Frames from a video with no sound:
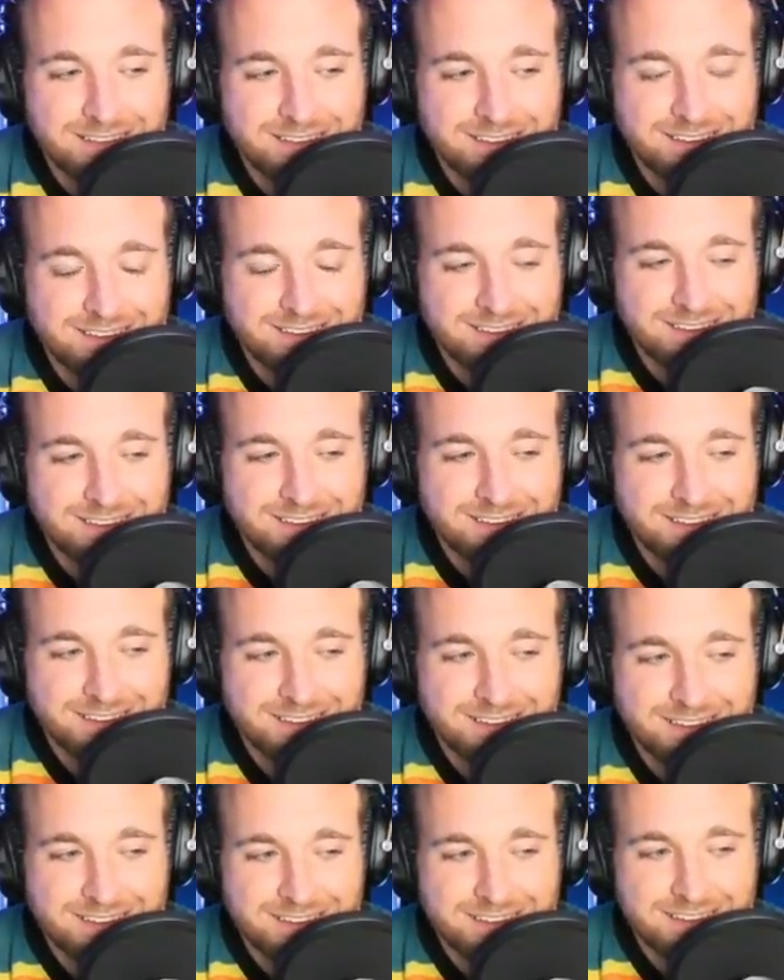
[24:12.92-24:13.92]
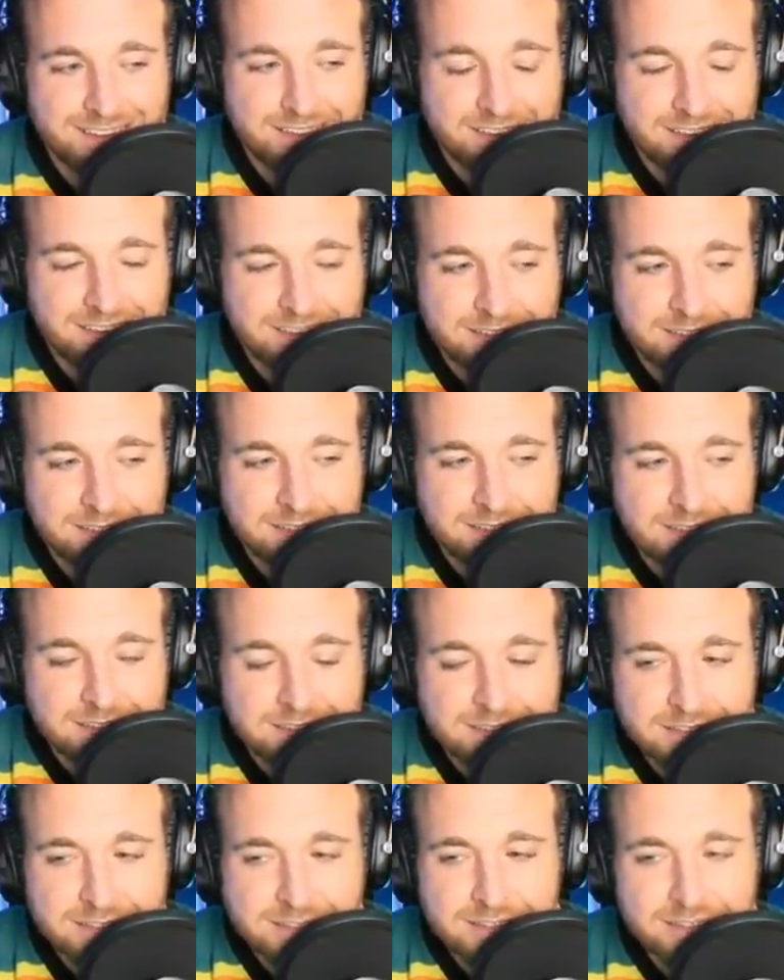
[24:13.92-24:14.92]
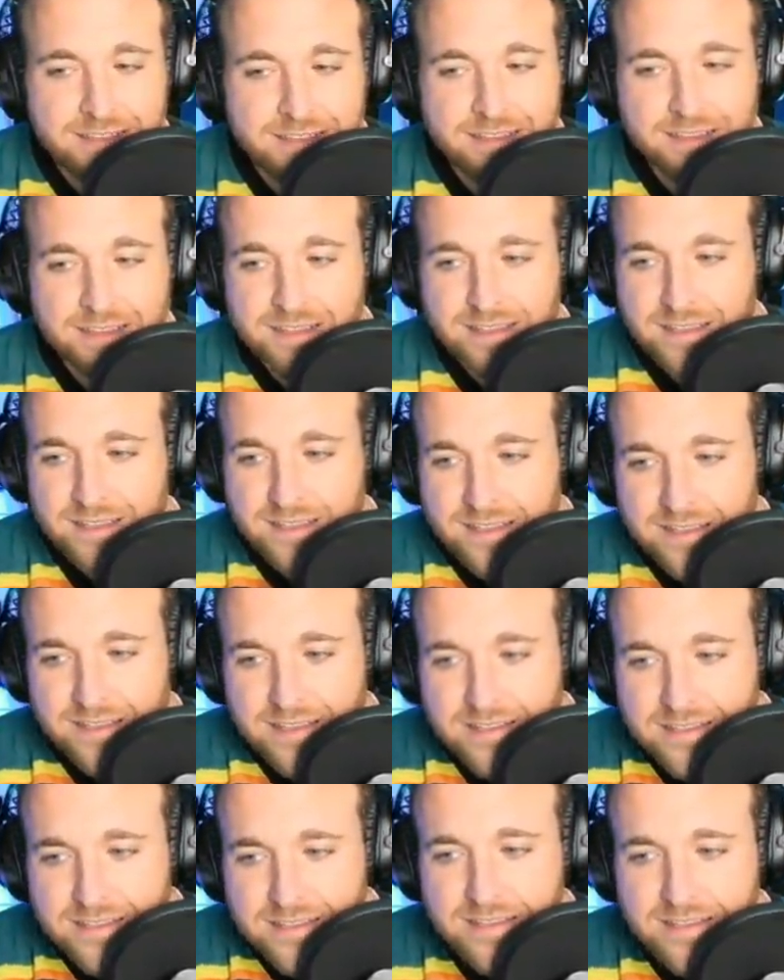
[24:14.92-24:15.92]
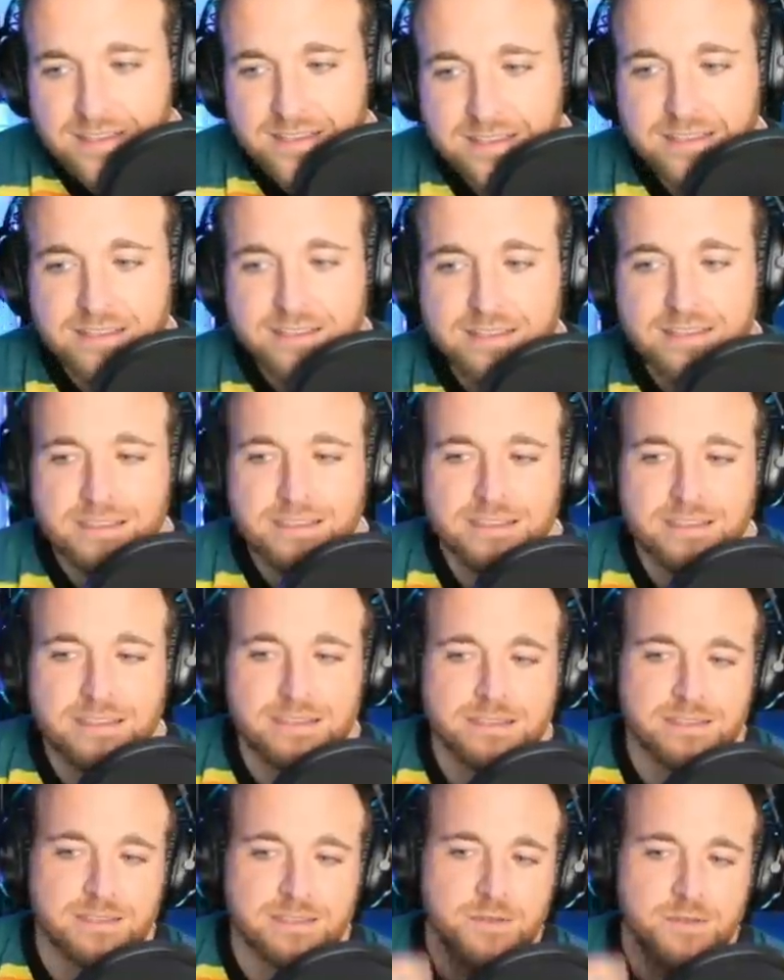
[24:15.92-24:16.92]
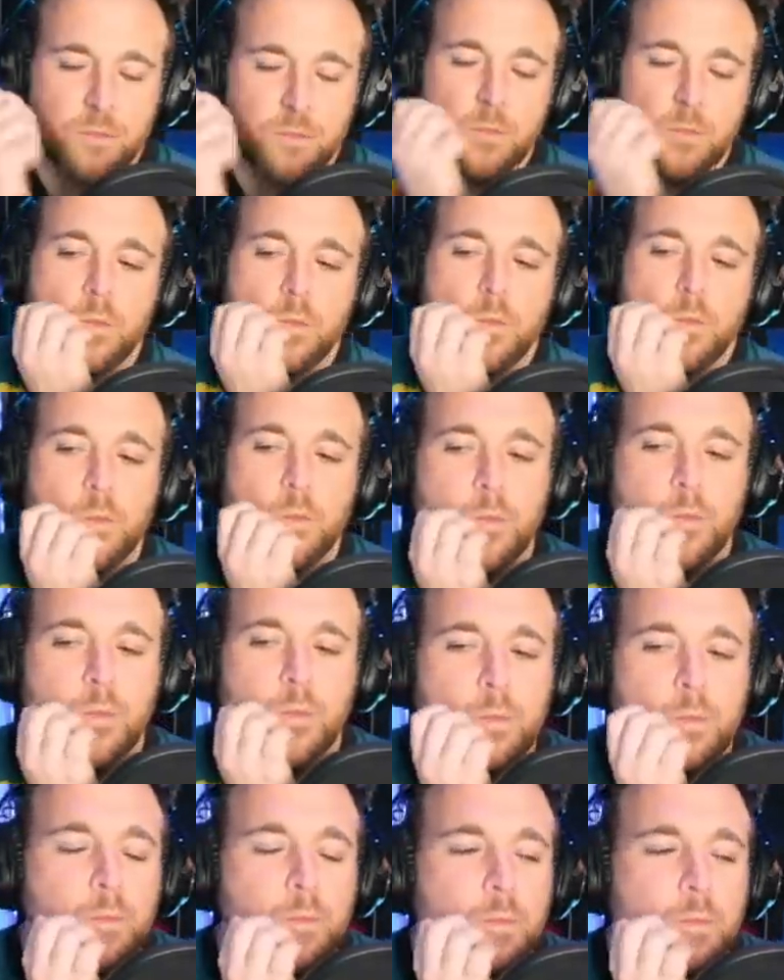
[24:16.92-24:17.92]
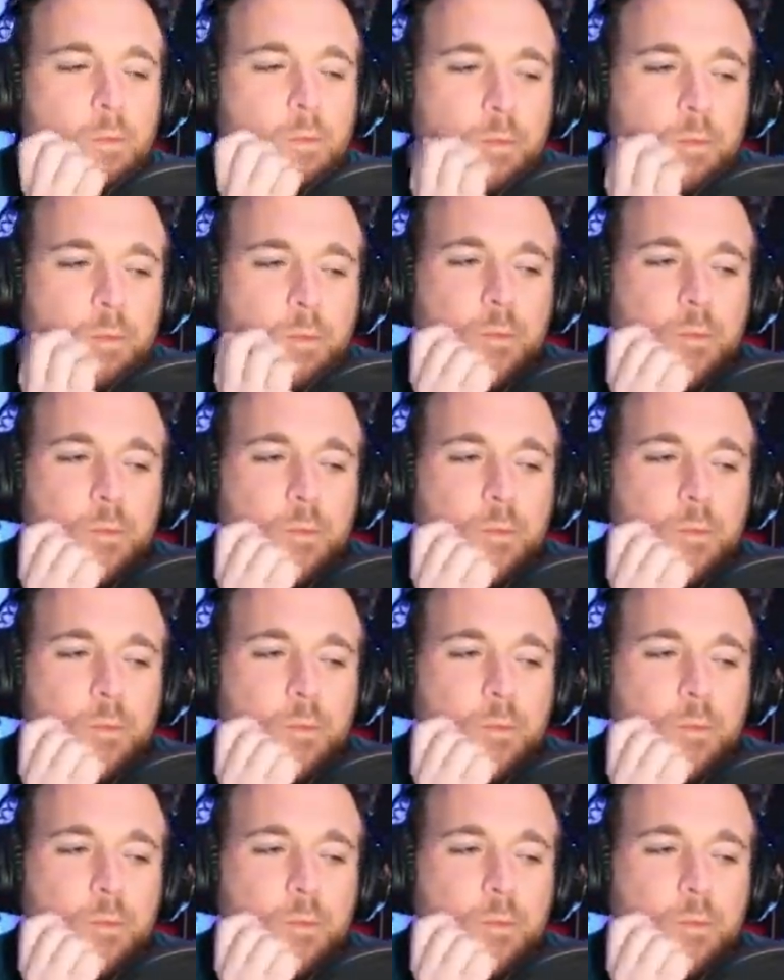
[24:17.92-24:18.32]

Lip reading: This person isn't speaking.